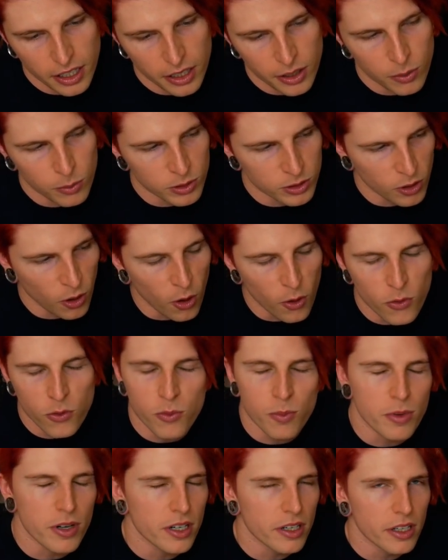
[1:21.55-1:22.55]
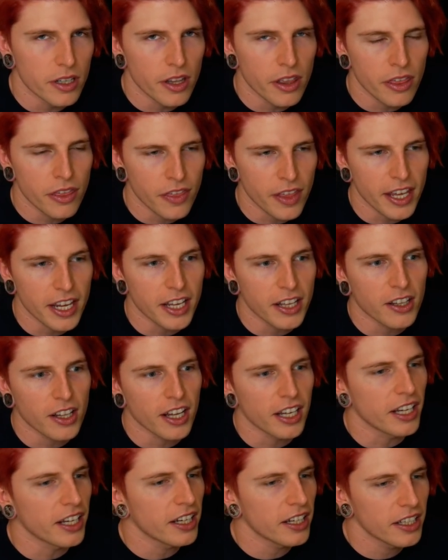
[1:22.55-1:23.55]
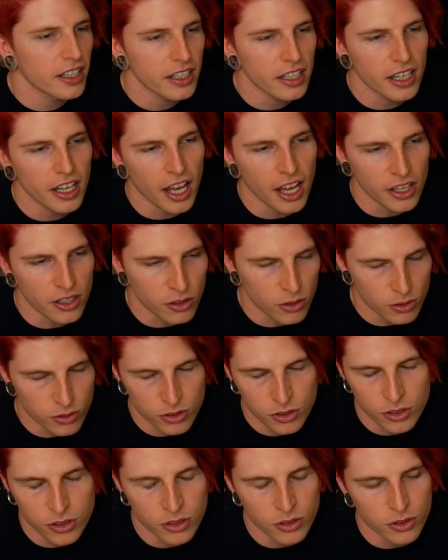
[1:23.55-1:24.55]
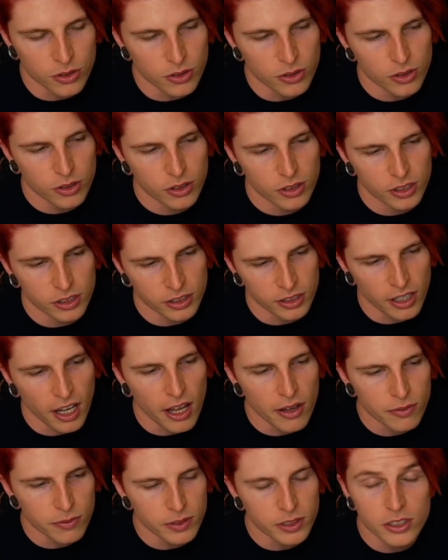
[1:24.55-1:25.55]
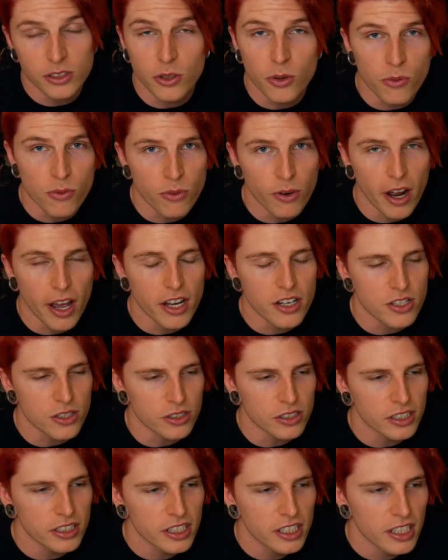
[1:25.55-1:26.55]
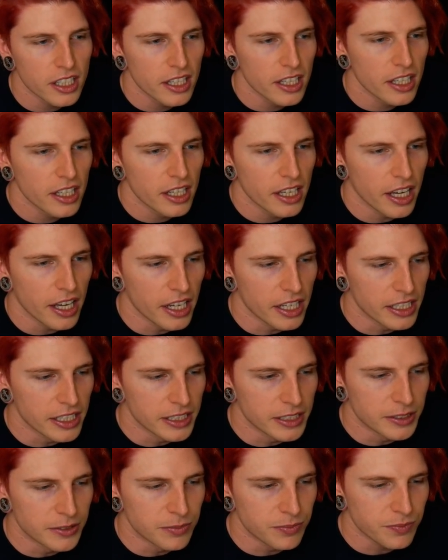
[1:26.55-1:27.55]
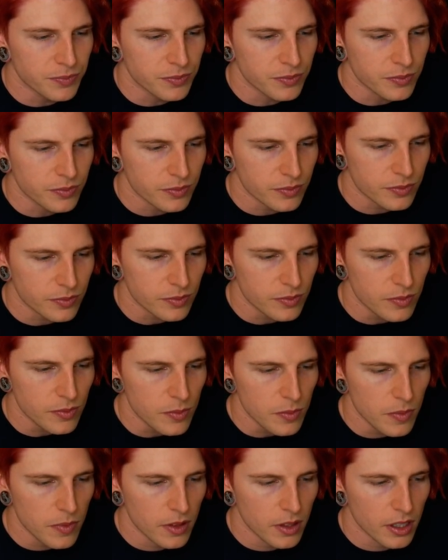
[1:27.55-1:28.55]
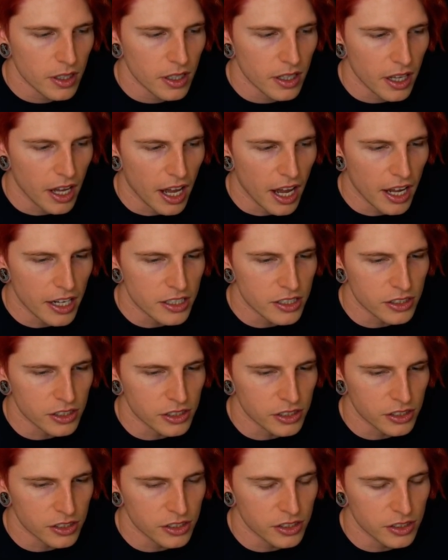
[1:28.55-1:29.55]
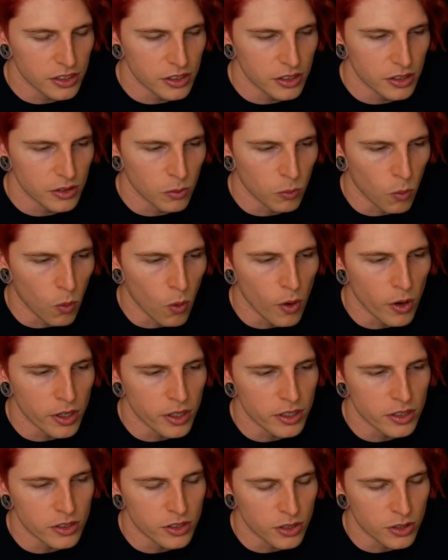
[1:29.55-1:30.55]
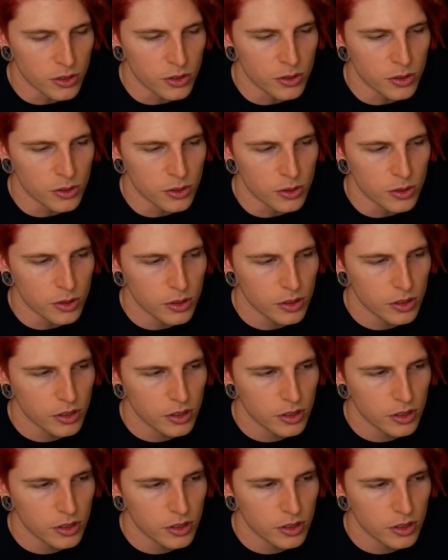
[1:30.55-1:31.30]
It was hard for me to think like I used to because life was so fragile. And I just wanted to